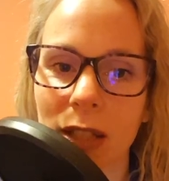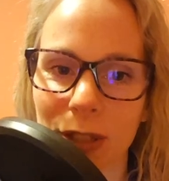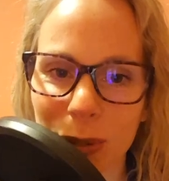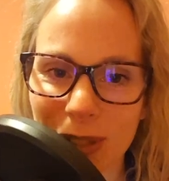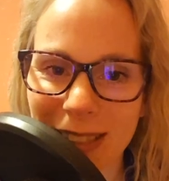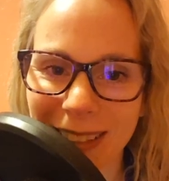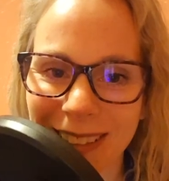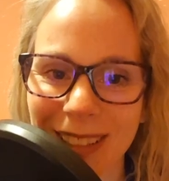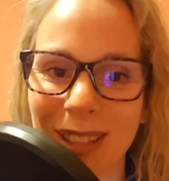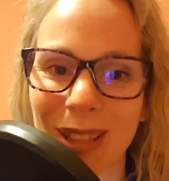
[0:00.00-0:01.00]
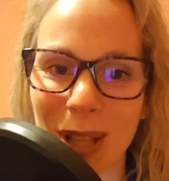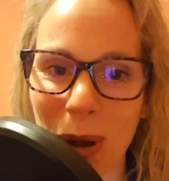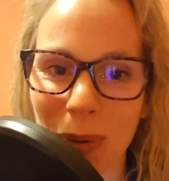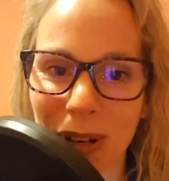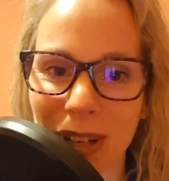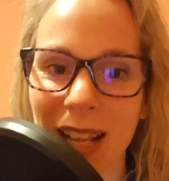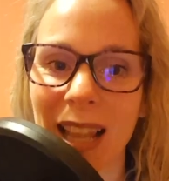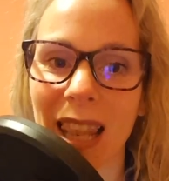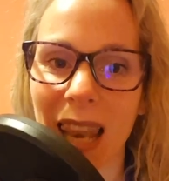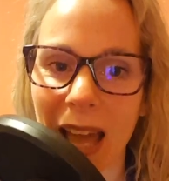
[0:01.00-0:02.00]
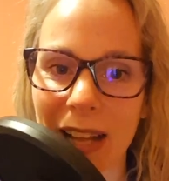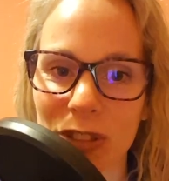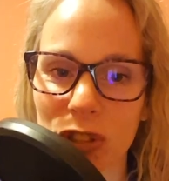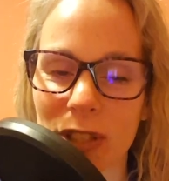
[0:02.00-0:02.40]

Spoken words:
Loosen, lower, latch